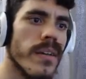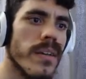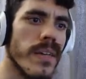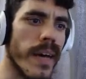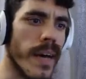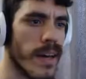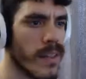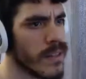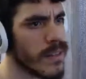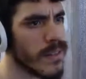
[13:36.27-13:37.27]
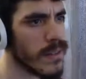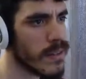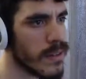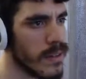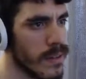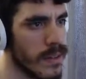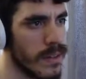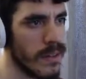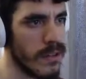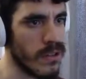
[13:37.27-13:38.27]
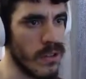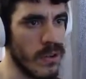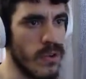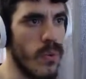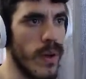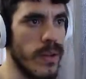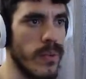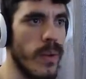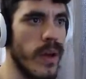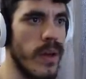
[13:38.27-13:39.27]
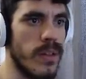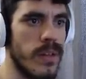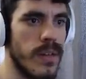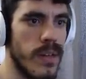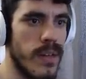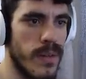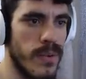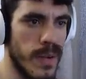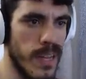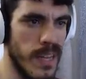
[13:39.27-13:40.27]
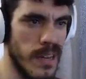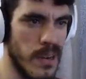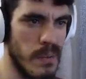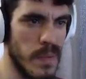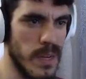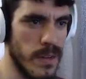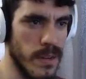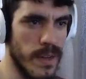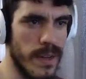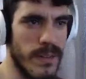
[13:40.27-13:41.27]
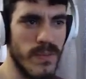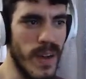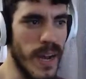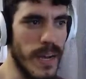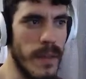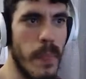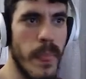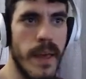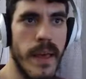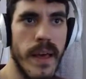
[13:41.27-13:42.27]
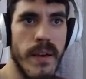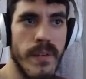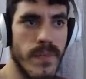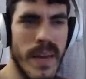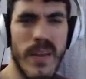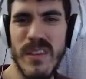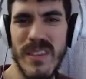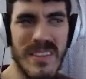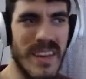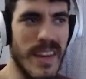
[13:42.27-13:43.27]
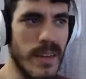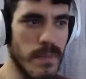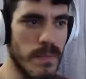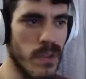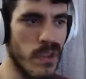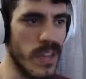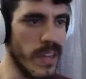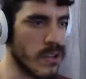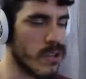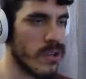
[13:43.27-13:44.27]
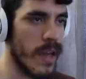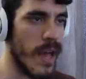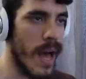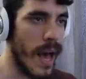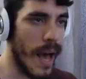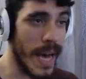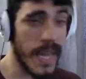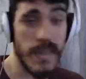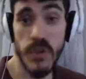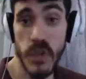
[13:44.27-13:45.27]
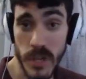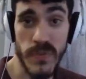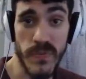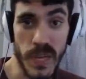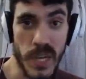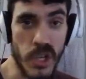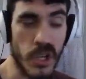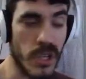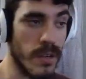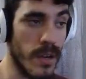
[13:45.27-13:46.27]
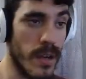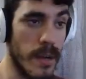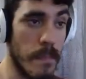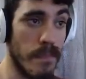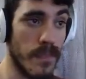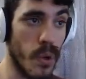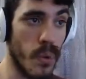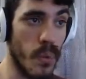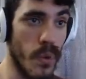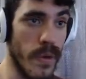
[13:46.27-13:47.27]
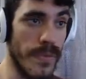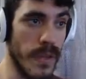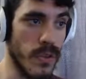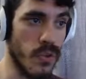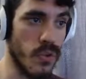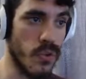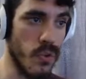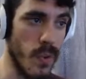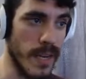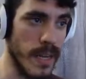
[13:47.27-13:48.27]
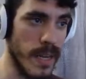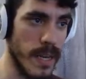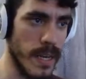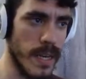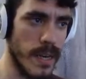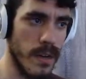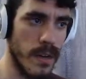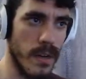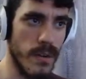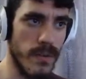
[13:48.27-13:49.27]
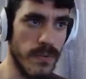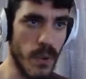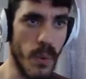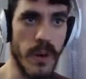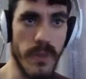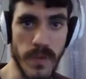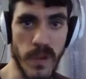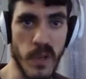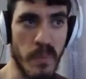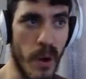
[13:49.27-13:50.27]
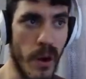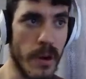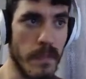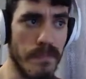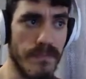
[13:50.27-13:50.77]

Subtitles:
yeah, this doesn't look quite well right here, but that's fine. For now, the design sticks. I have just finished with the 20 floor first part,